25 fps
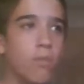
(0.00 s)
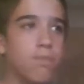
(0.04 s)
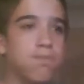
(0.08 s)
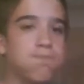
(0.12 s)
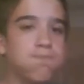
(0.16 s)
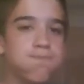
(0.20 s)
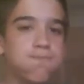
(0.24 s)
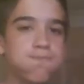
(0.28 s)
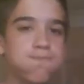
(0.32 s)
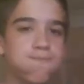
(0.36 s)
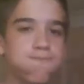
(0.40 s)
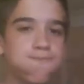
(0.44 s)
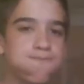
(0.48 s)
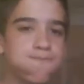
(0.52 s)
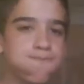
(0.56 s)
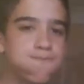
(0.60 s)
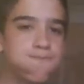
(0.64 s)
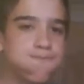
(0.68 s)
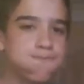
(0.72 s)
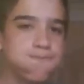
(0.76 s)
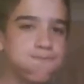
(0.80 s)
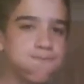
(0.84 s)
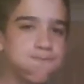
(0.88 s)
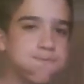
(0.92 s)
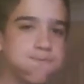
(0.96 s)

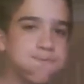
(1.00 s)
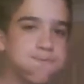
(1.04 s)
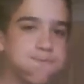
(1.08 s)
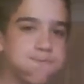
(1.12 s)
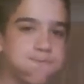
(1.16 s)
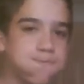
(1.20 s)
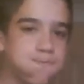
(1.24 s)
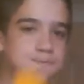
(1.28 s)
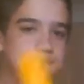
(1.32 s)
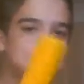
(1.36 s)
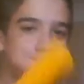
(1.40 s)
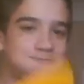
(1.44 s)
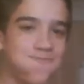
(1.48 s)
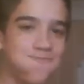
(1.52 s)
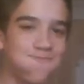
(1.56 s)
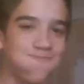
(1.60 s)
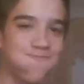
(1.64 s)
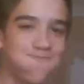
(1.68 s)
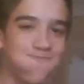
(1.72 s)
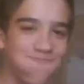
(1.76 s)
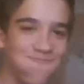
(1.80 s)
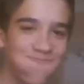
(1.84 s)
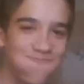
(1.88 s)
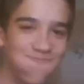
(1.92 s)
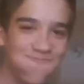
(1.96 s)

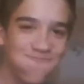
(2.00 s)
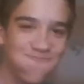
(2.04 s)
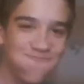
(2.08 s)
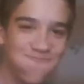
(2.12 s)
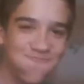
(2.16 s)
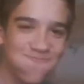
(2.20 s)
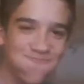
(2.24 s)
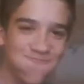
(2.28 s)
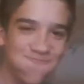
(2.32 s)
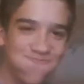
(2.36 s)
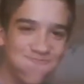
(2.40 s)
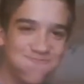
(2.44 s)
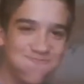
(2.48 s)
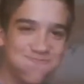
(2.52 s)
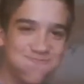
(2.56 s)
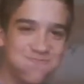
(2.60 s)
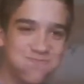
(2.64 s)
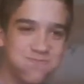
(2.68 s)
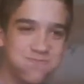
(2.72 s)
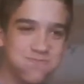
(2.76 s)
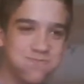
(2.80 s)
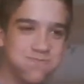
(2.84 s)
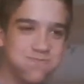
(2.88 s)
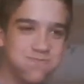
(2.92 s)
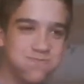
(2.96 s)

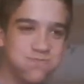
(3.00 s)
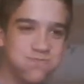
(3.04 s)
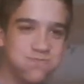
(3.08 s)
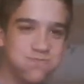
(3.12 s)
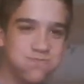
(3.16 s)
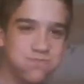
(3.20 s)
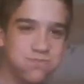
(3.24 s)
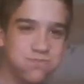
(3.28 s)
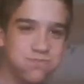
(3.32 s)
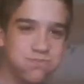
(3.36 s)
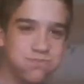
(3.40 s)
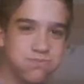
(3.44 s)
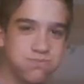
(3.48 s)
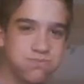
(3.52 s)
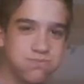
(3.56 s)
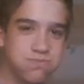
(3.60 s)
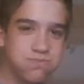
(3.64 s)
Nothing is said.